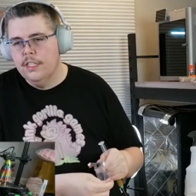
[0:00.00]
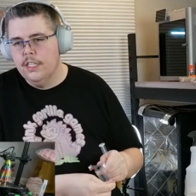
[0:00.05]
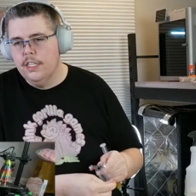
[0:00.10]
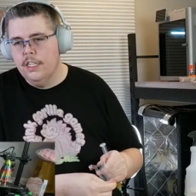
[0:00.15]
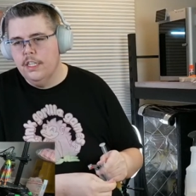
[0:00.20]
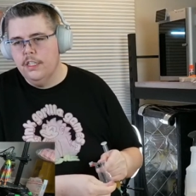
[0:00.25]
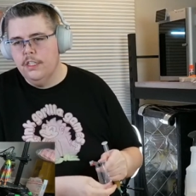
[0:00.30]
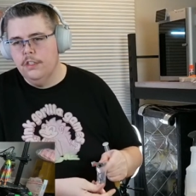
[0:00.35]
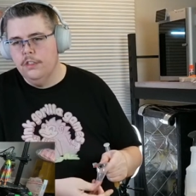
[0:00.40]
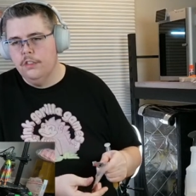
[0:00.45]
You
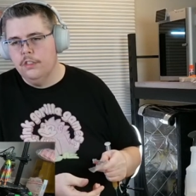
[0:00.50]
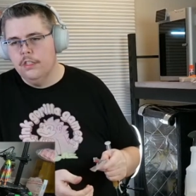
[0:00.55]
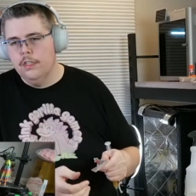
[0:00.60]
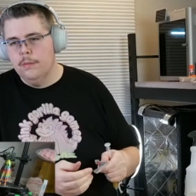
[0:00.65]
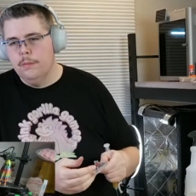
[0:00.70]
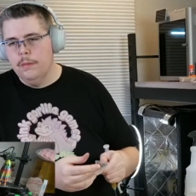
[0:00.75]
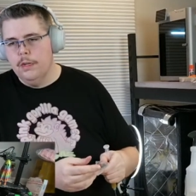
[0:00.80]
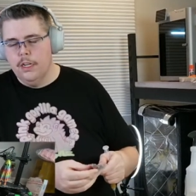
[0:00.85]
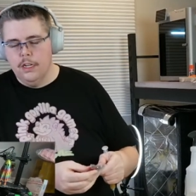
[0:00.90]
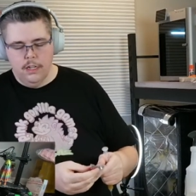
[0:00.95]
can do
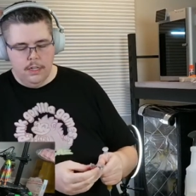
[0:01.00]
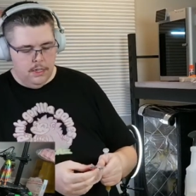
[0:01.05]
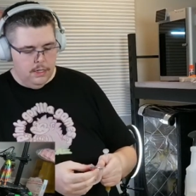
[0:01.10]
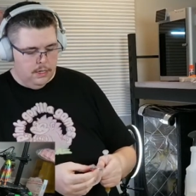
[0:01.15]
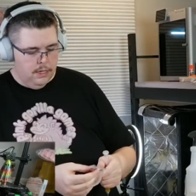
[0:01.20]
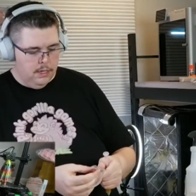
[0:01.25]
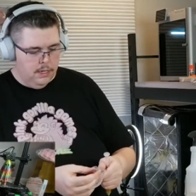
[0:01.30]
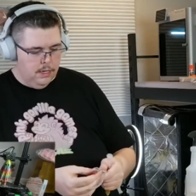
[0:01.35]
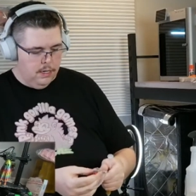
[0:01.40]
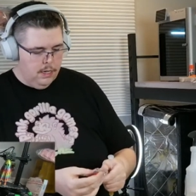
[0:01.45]
some,
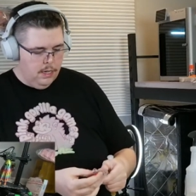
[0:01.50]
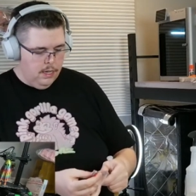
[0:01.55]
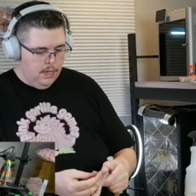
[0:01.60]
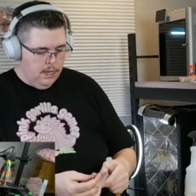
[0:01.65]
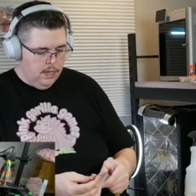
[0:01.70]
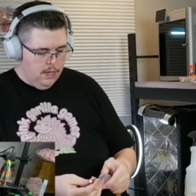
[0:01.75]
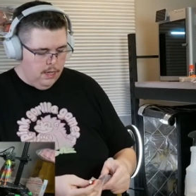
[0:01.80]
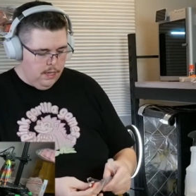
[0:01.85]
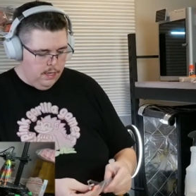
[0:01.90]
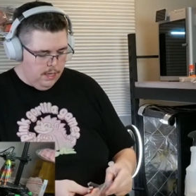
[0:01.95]

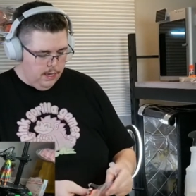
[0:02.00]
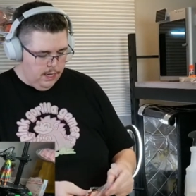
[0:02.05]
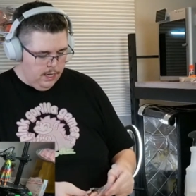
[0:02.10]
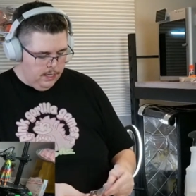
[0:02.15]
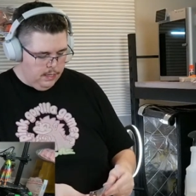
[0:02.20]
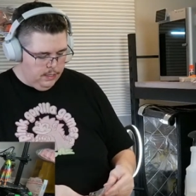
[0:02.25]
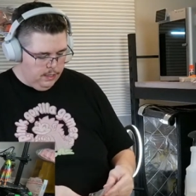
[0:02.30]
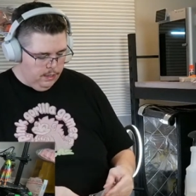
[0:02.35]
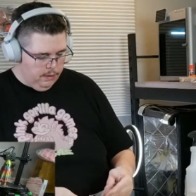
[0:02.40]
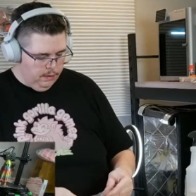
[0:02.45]

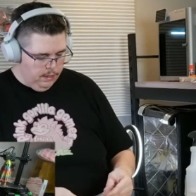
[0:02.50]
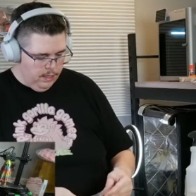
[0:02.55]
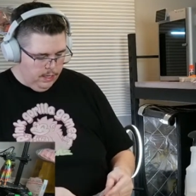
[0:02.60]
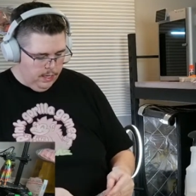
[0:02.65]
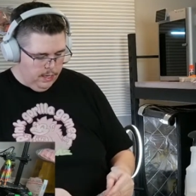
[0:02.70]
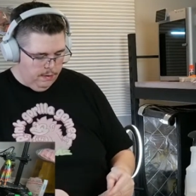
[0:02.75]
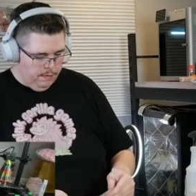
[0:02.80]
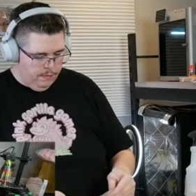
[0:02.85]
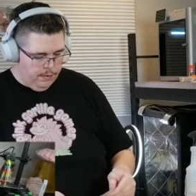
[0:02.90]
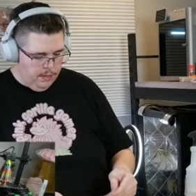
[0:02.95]
yeah,
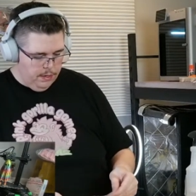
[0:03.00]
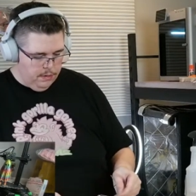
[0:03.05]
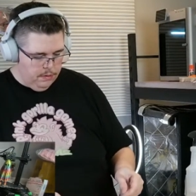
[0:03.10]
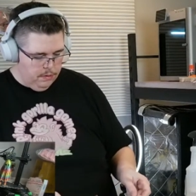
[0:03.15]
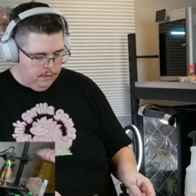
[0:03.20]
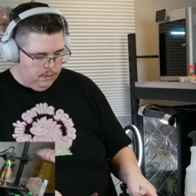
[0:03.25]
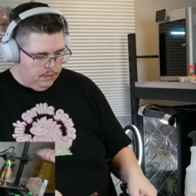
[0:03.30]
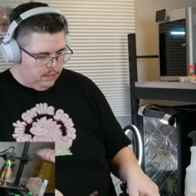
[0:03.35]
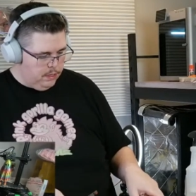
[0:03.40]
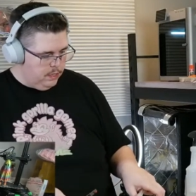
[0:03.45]
generally I've
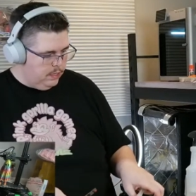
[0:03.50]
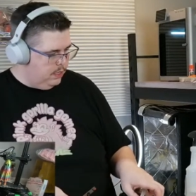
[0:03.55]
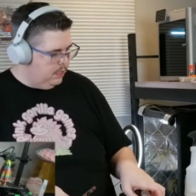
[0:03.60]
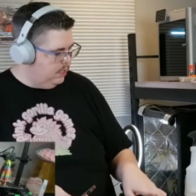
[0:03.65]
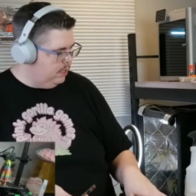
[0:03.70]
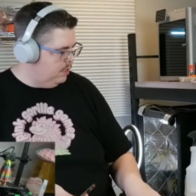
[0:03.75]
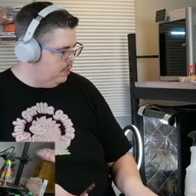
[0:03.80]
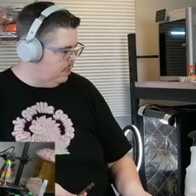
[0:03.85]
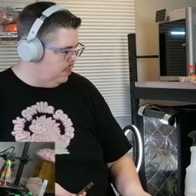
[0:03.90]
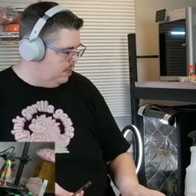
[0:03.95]
used
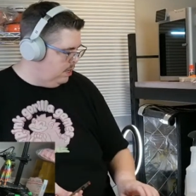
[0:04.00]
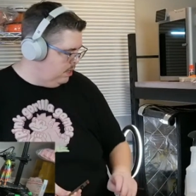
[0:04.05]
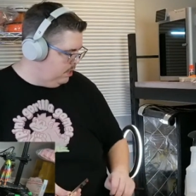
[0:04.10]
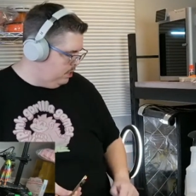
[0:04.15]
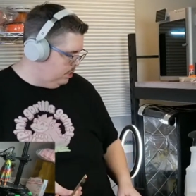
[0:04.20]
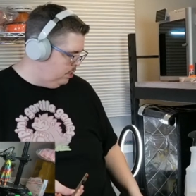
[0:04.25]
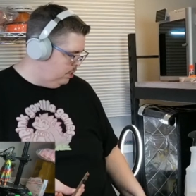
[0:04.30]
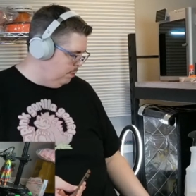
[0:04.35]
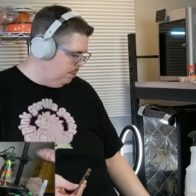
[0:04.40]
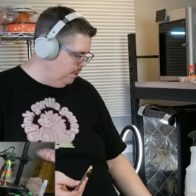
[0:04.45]

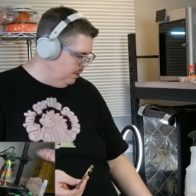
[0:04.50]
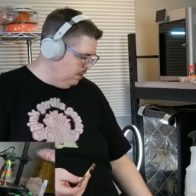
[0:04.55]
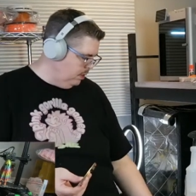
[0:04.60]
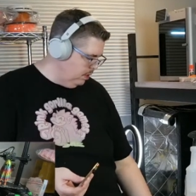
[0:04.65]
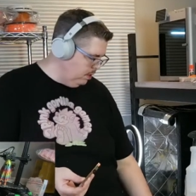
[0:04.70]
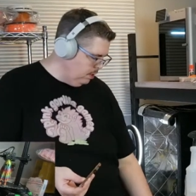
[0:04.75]
Super